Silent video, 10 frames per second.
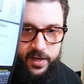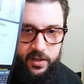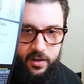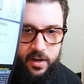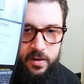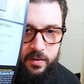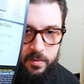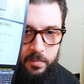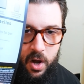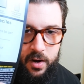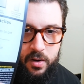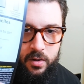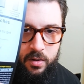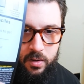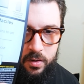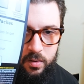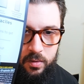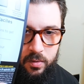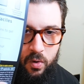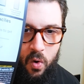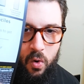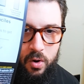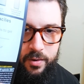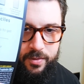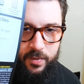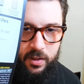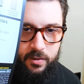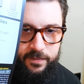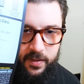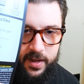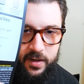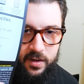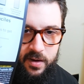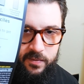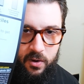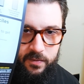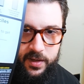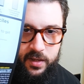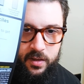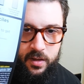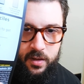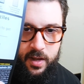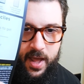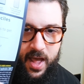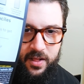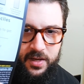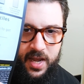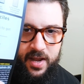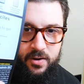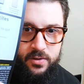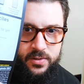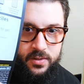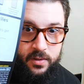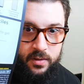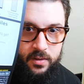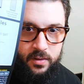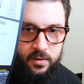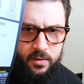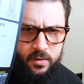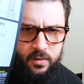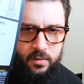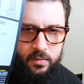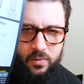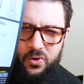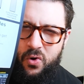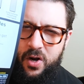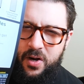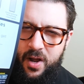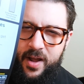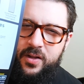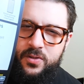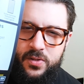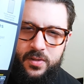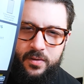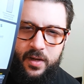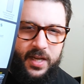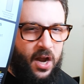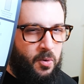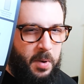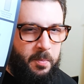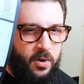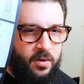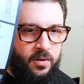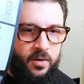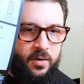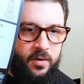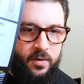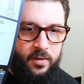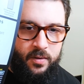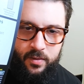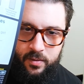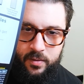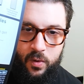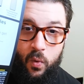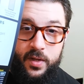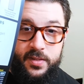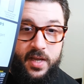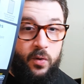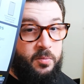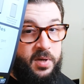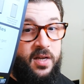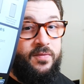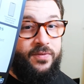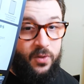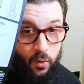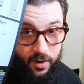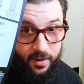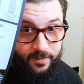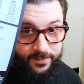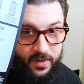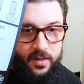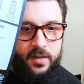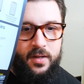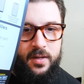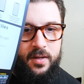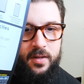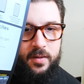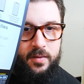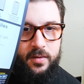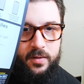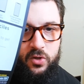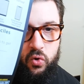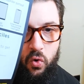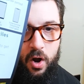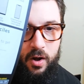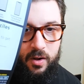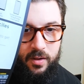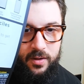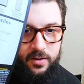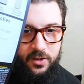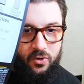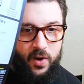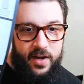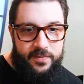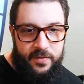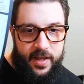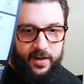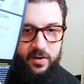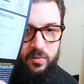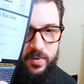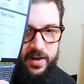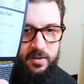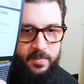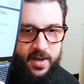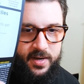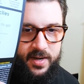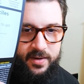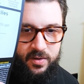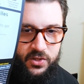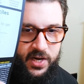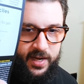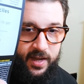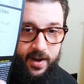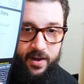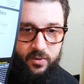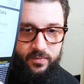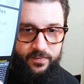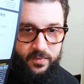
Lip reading: good modern horror thriller flick involving alligators, crocodiles, I can't remember. The ones that would be in Florida. Crawl, great flick. Recommend it. Check it out.